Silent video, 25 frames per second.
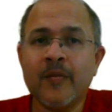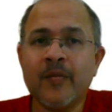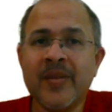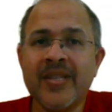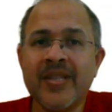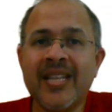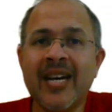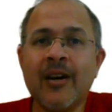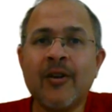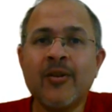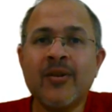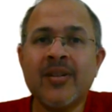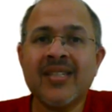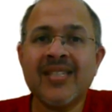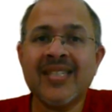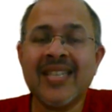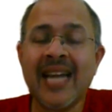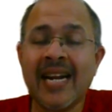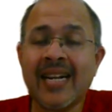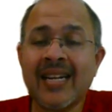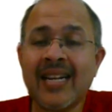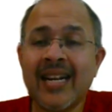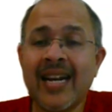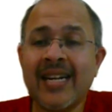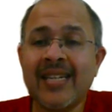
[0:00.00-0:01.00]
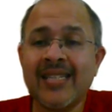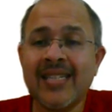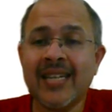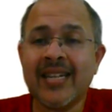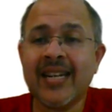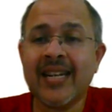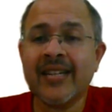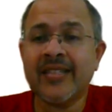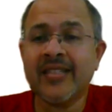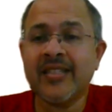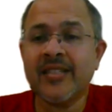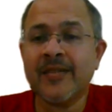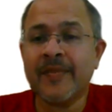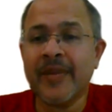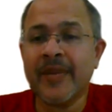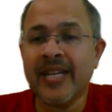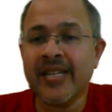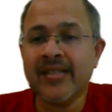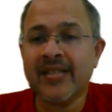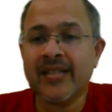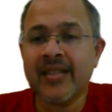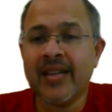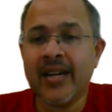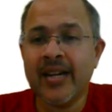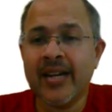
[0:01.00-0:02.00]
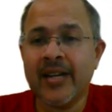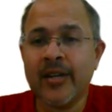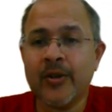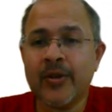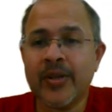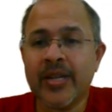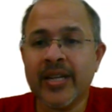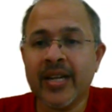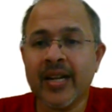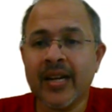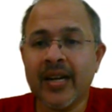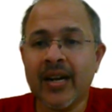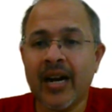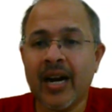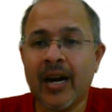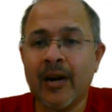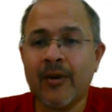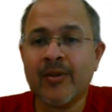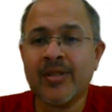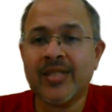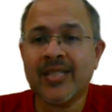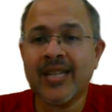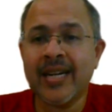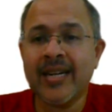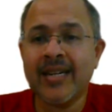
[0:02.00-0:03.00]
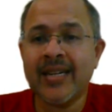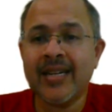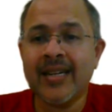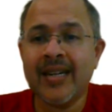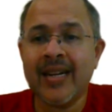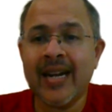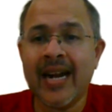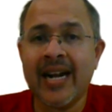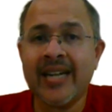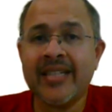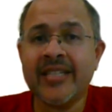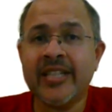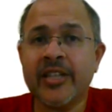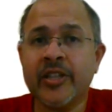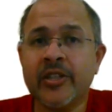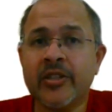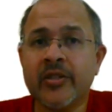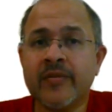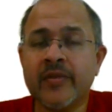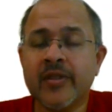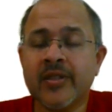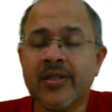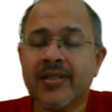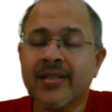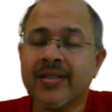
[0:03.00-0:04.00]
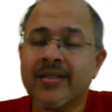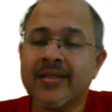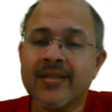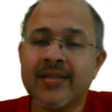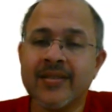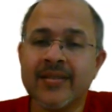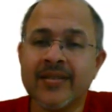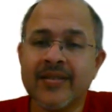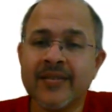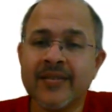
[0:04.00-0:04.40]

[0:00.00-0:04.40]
without satellites that are in space and looking outside at the universe.